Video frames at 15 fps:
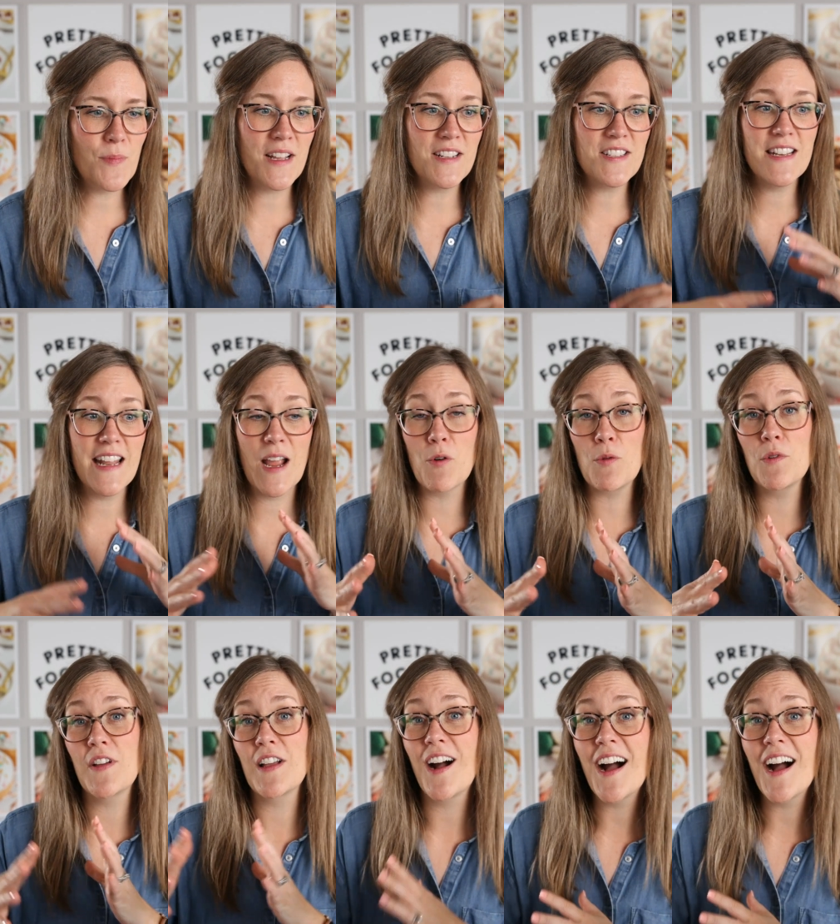But today we're
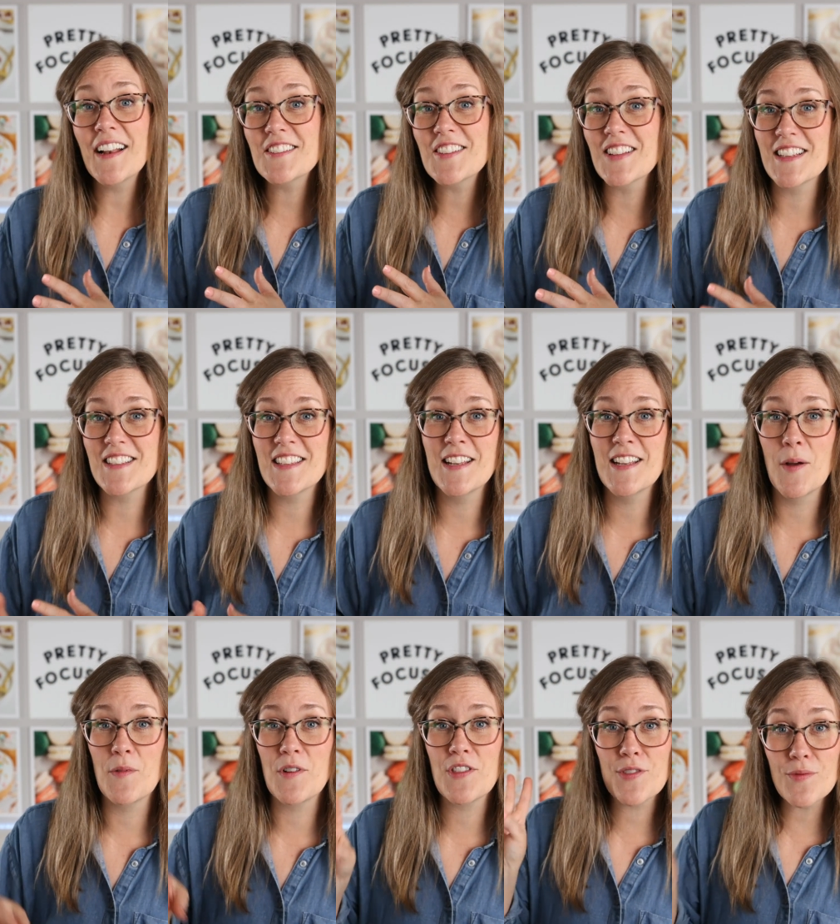moving on to lesson number
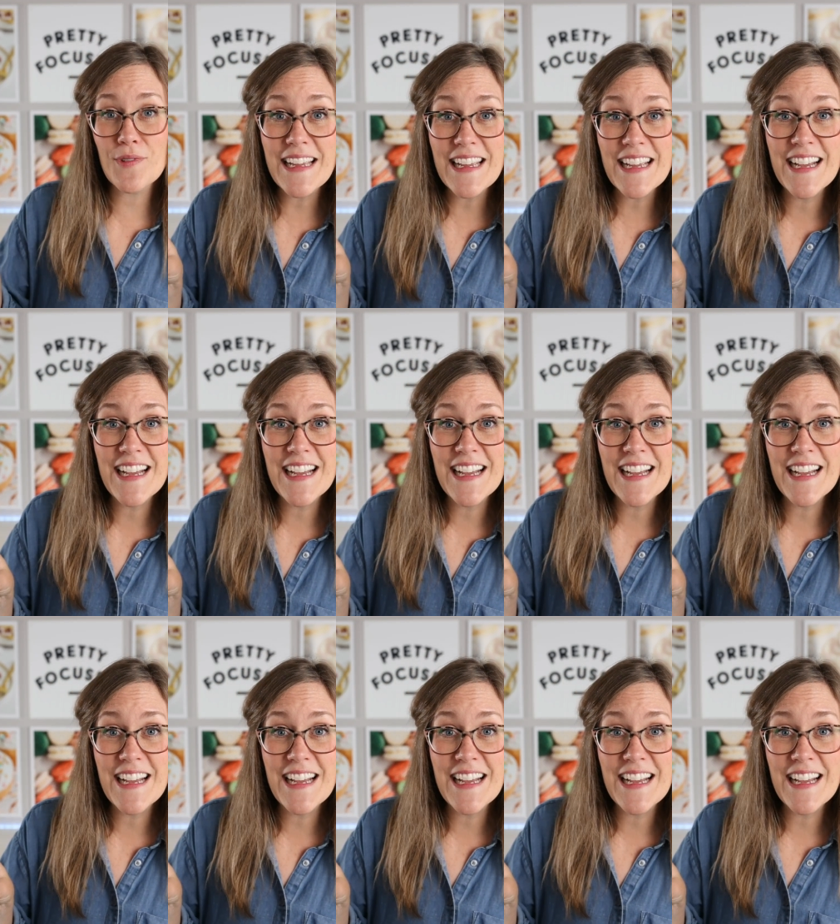3,